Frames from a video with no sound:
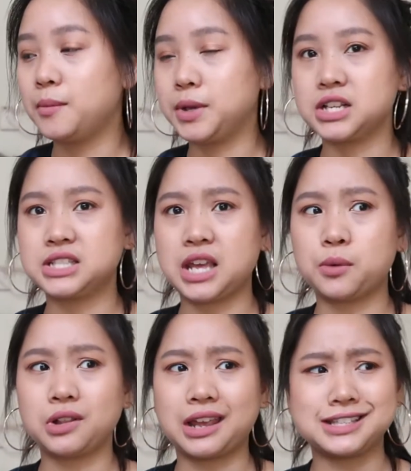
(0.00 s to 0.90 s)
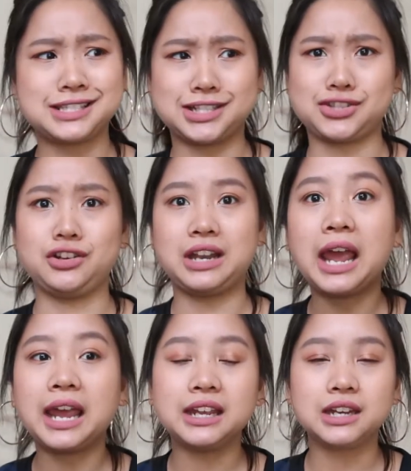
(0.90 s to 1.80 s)
because they were like a six or an
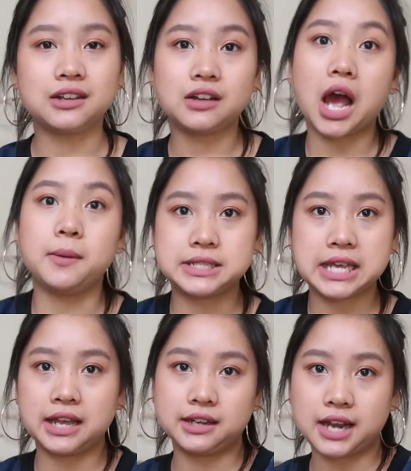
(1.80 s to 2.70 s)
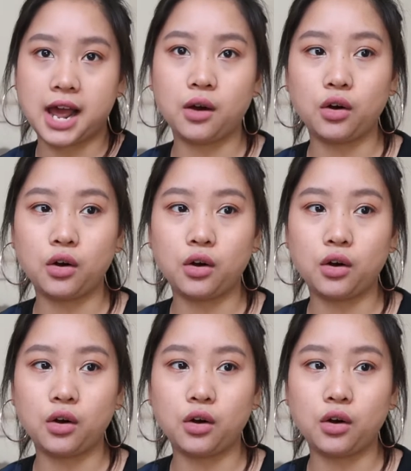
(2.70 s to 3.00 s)
eight and I'm a 10 now.